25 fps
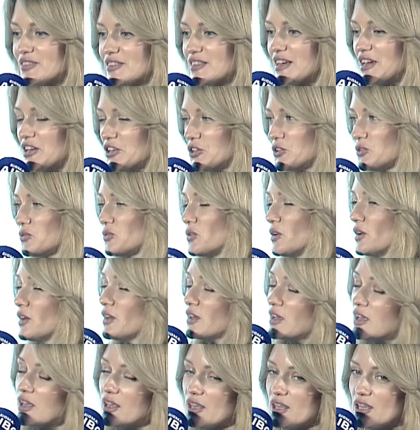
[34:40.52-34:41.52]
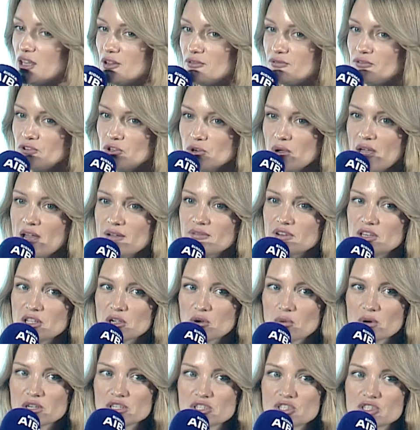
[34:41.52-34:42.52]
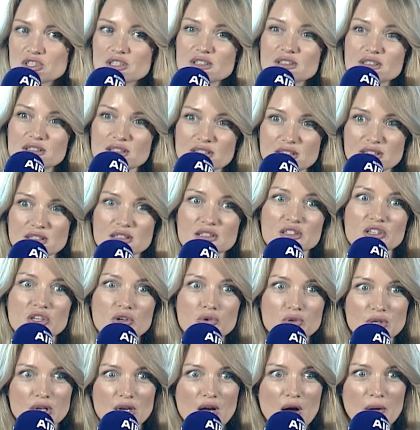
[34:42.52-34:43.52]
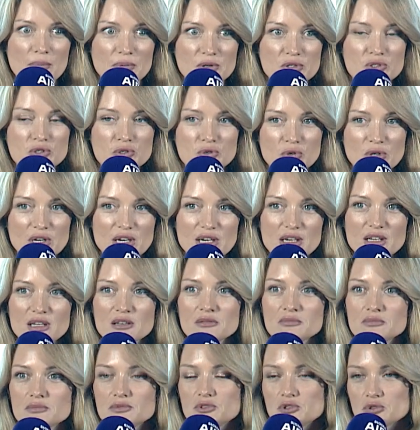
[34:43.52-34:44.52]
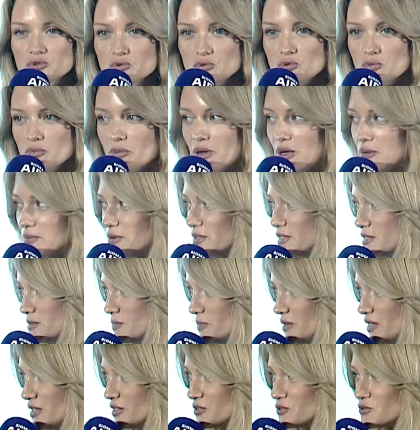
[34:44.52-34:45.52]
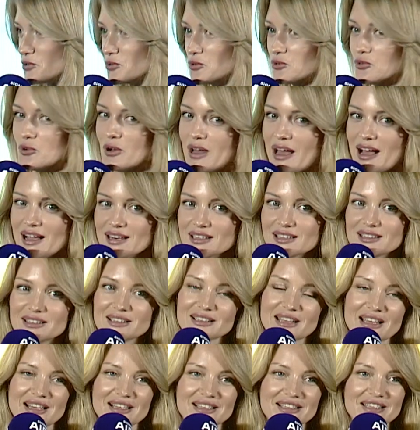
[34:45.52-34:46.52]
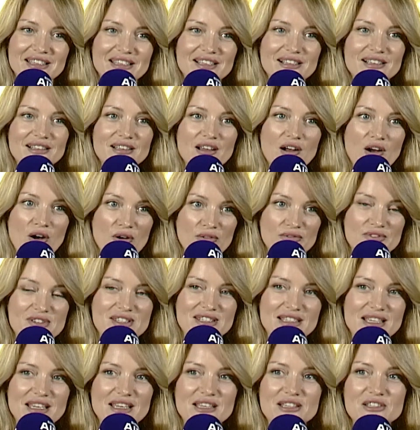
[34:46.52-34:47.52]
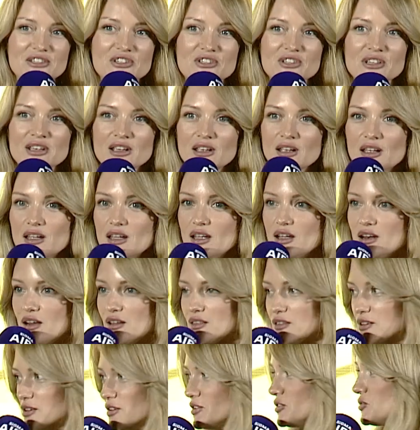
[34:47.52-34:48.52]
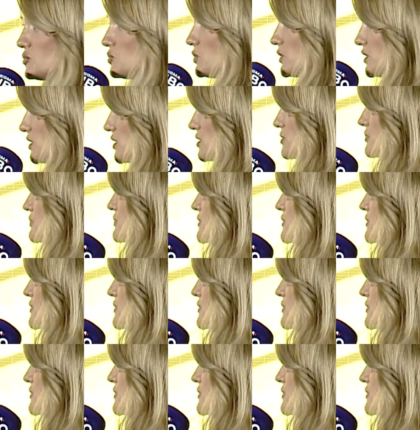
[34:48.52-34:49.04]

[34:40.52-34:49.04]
Thank you. If you have any questions, this is a unique opportunity to maybe speak to Alan and Neil off stage, and I think you will